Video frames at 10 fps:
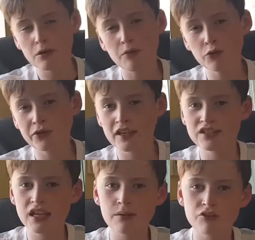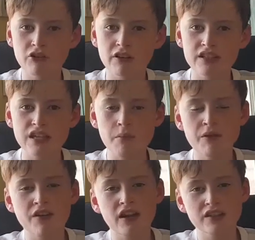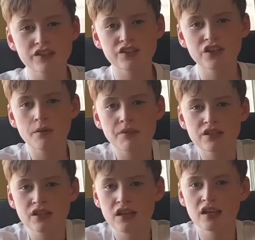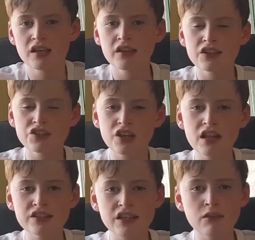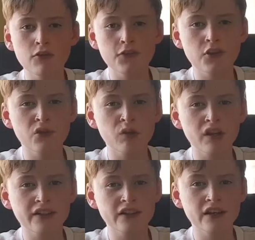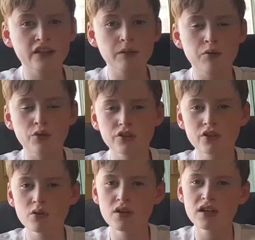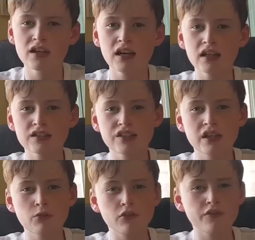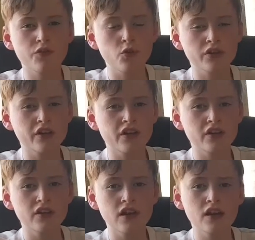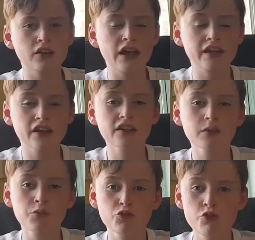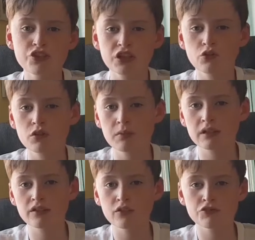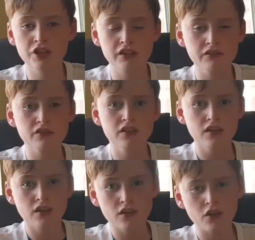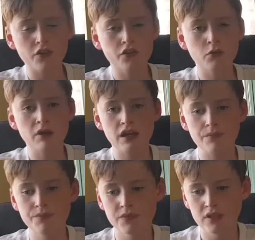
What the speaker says: Now both these teams are in the semi-finals of the Champions League. Chelsea won 2-1 in aggregate to Porto, and City won 4-2 in aggregate to Borussia Dortmund, cheating on their way.